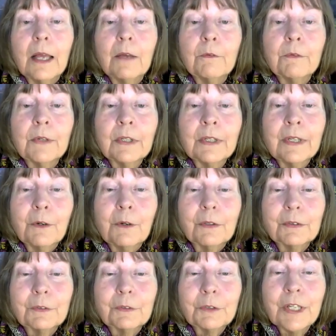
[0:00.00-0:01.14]
Every
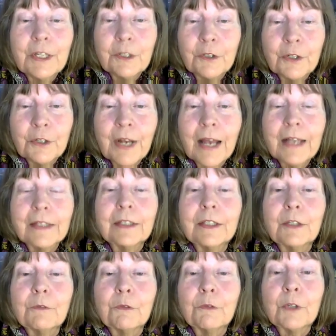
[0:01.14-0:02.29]
teacher has a
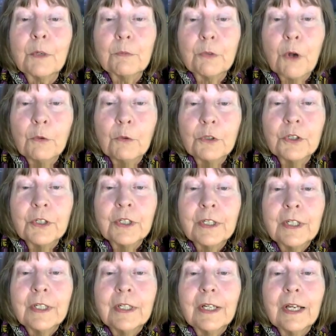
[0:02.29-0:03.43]
different approach,
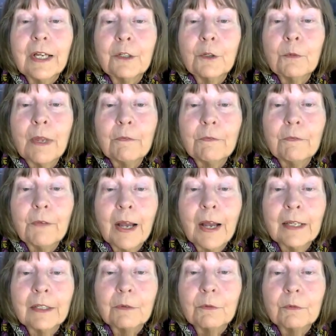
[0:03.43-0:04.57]
and you may
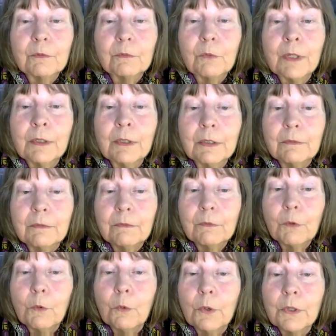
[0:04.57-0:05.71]
find one
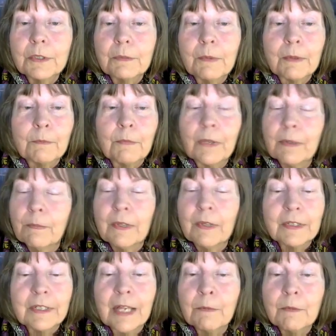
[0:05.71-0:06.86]
course with
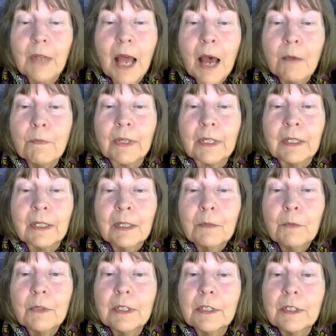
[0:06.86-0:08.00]
the same topic
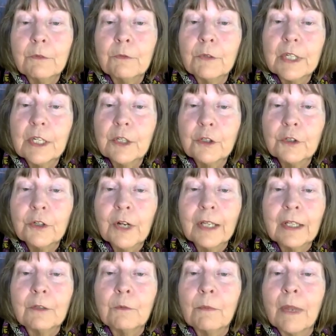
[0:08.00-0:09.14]
with a different teacher,
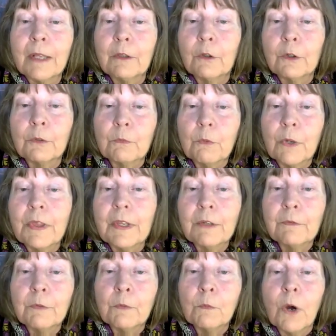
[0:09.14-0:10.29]
and you may learn one
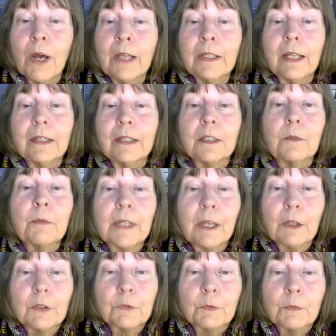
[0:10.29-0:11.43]
thing from one and something
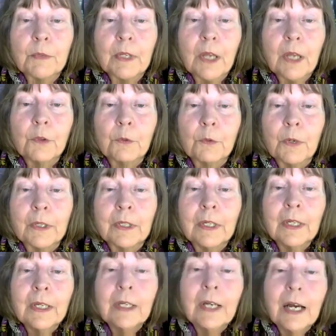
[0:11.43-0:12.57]
else from the other one.